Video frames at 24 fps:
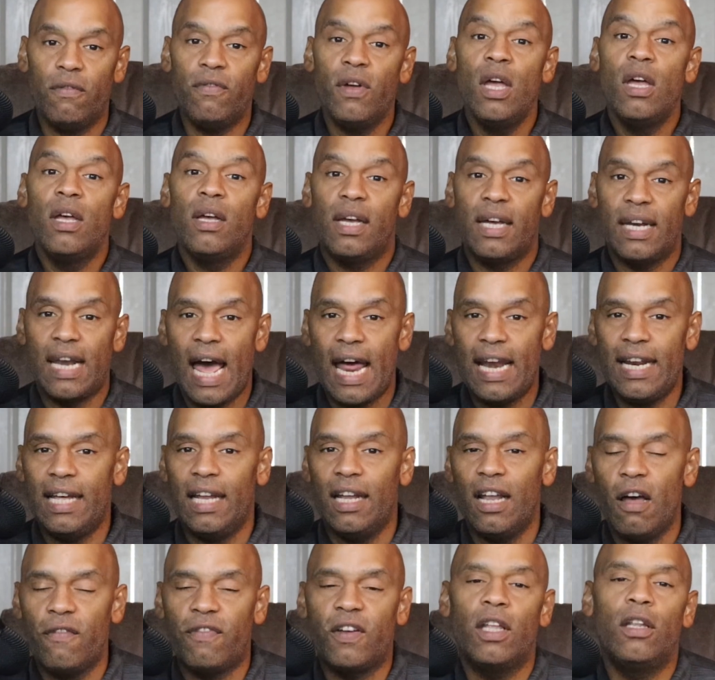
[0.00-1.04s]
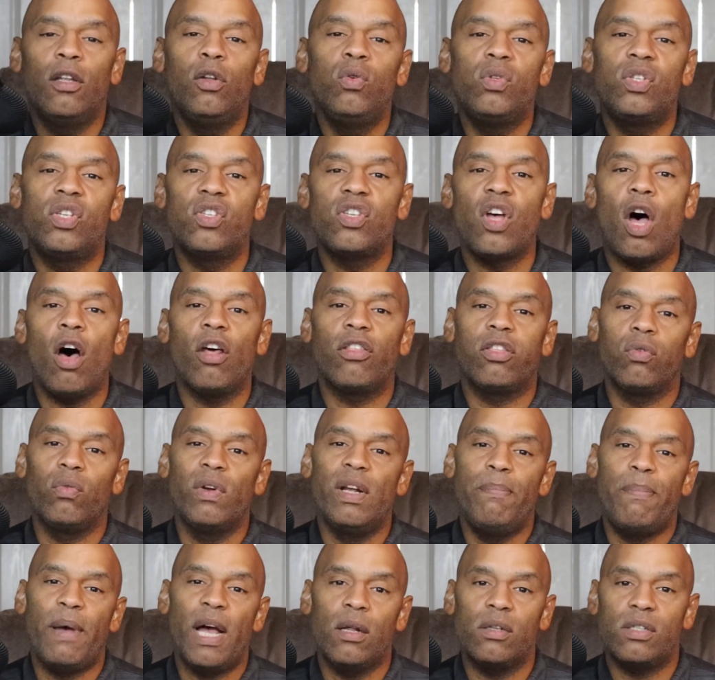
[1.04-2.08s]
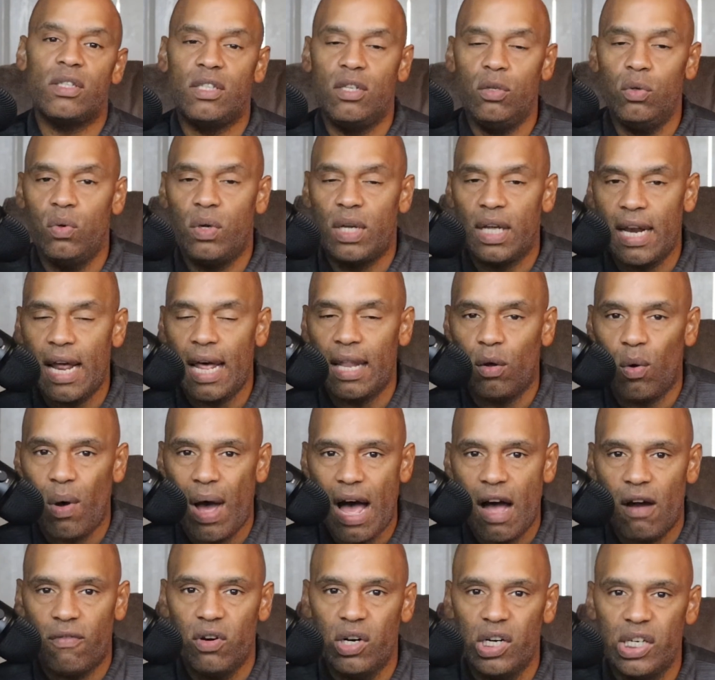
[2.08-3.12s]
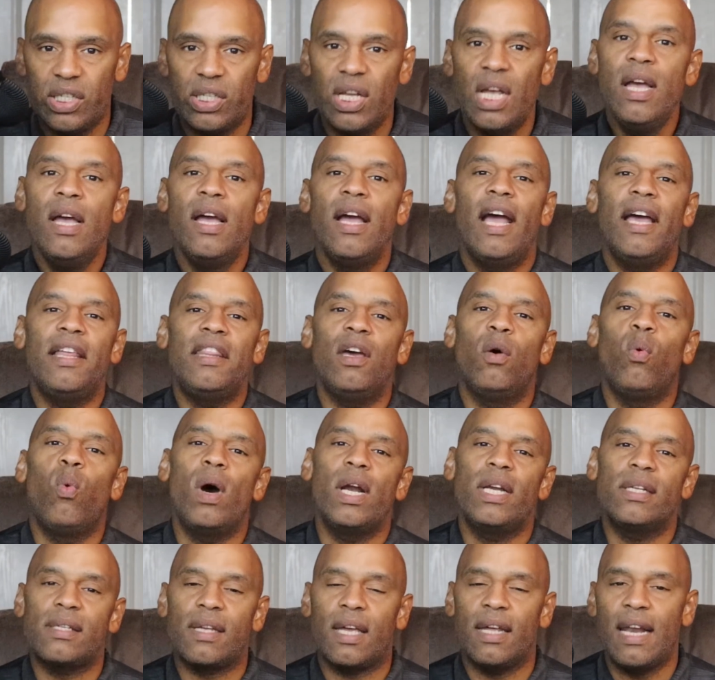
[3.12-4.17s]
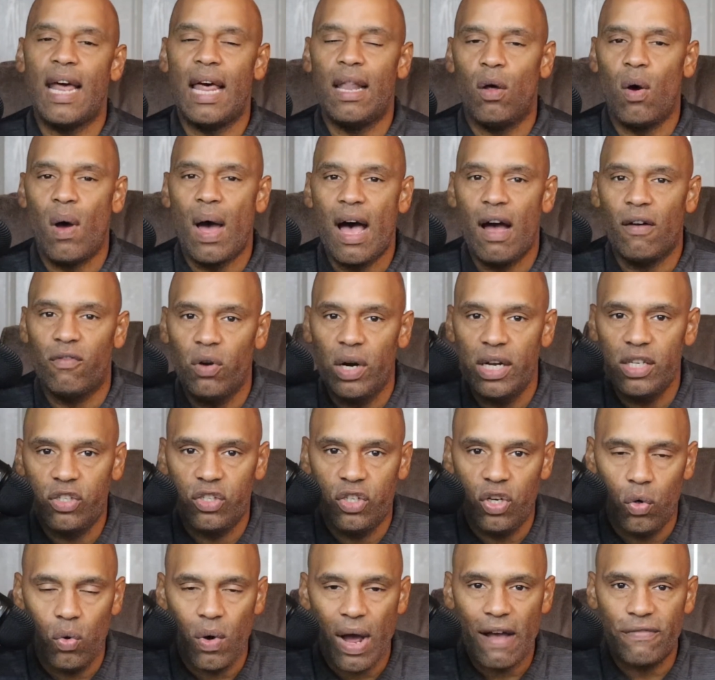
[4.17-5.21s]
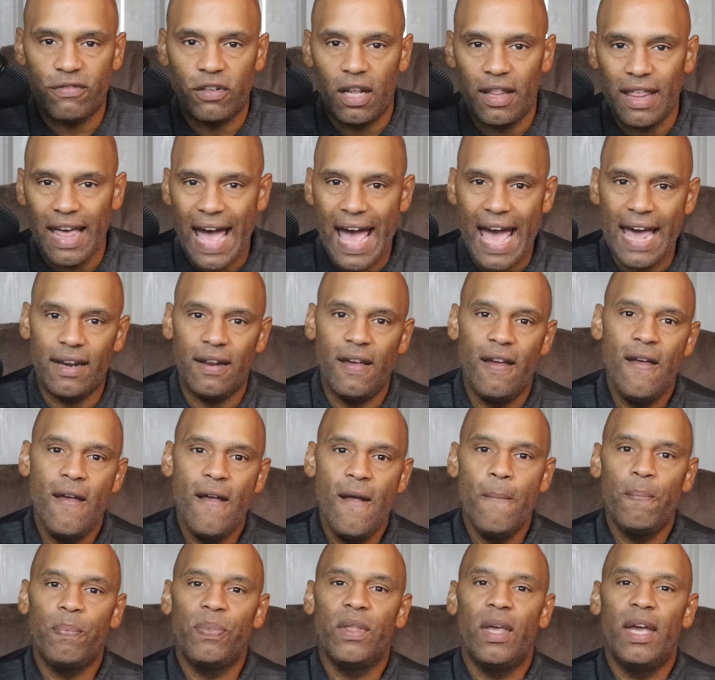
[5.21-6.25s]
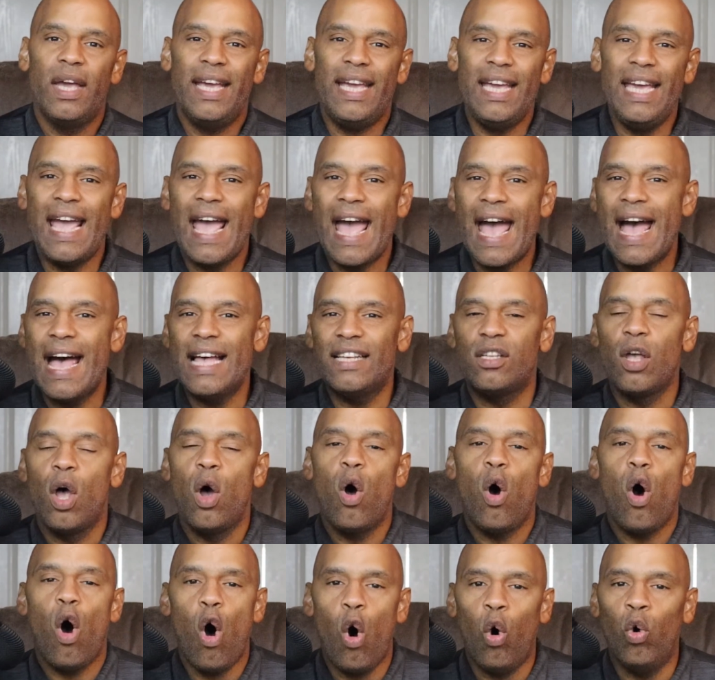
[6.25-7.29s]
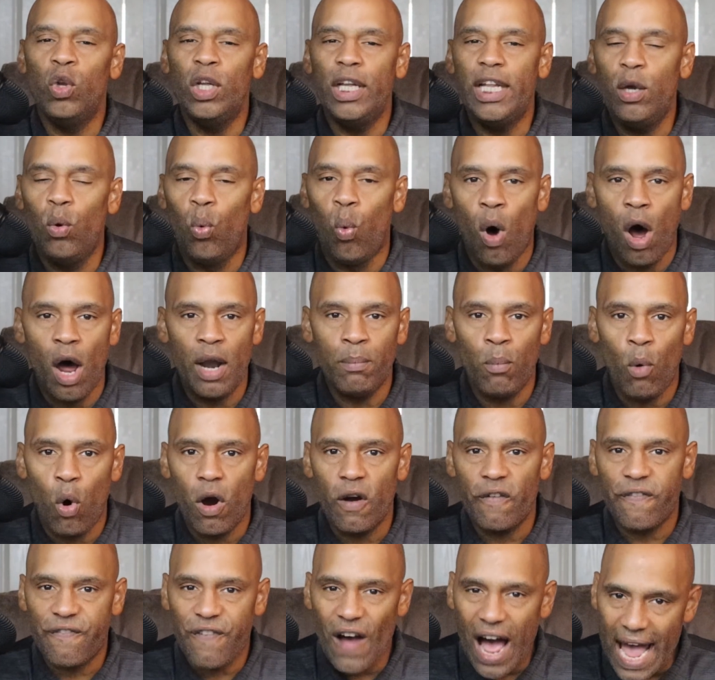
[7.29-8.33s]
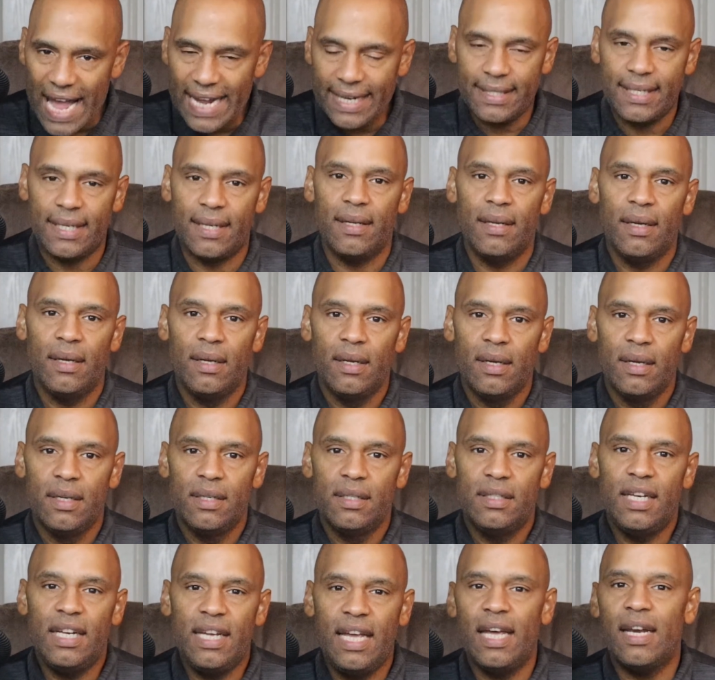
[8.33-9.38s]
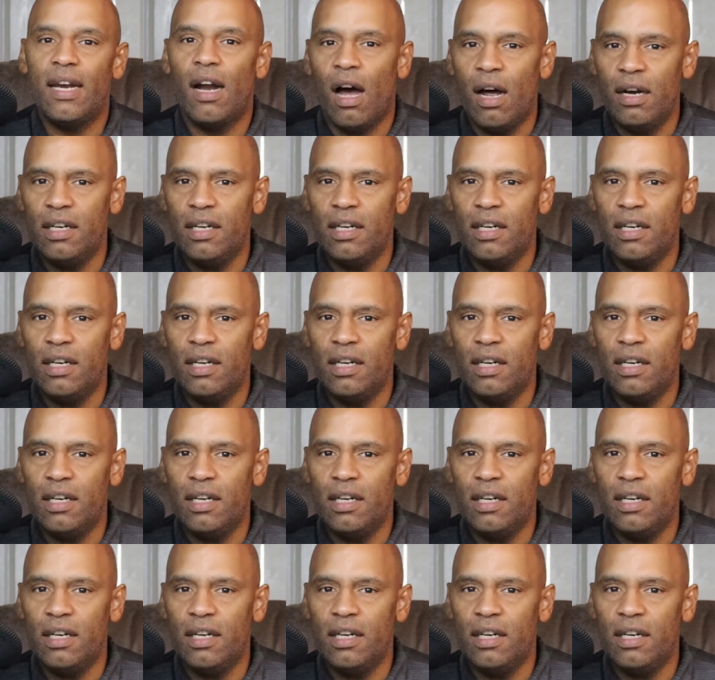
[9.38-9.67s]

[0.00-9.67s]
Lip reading: of. Gennady Golovkin loses all three belts to Canelo Alvarez. And then what does Canelo Alvarez do after that? He has only one more fight to get